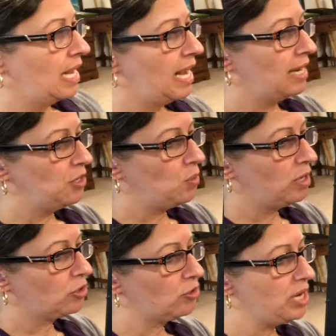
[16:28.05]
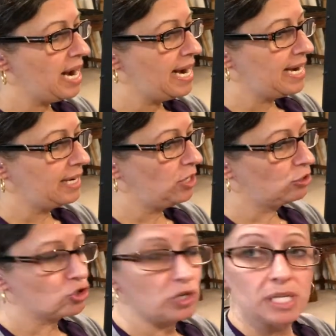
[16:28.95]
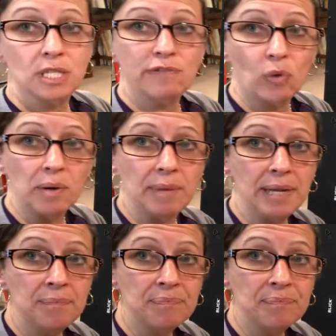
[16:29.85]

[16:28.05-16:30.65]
And you are creating, you're transforming